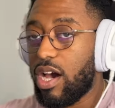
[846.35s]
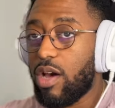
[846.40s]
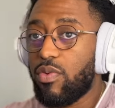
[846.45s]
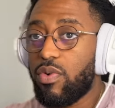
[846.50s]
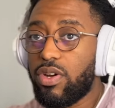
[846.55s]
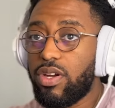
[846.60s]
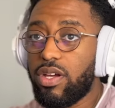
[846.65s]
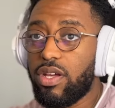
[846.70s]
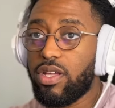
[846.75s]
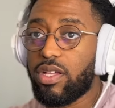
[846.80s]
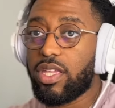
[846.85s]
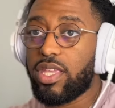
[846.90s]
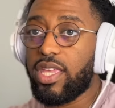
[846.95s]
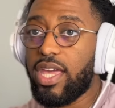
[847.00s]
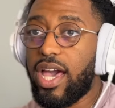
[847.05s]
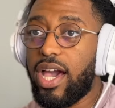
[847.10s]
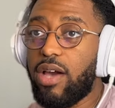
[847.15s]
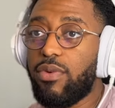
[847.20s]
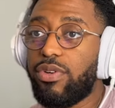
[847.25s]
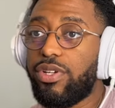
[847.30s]
wanna
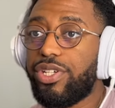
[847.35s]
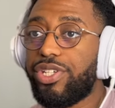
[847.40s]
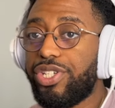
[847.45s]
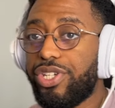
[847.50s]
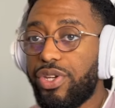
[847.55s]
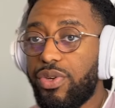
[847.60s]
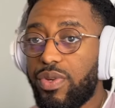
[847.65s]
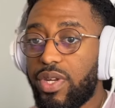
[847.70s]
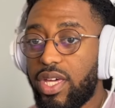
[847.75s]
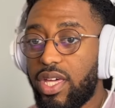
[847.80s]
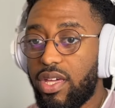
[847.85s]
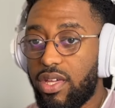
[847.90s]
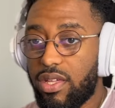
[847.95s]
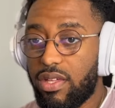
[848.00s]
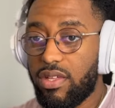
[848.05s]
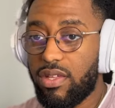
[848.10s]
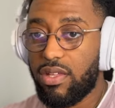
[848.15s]
tune it,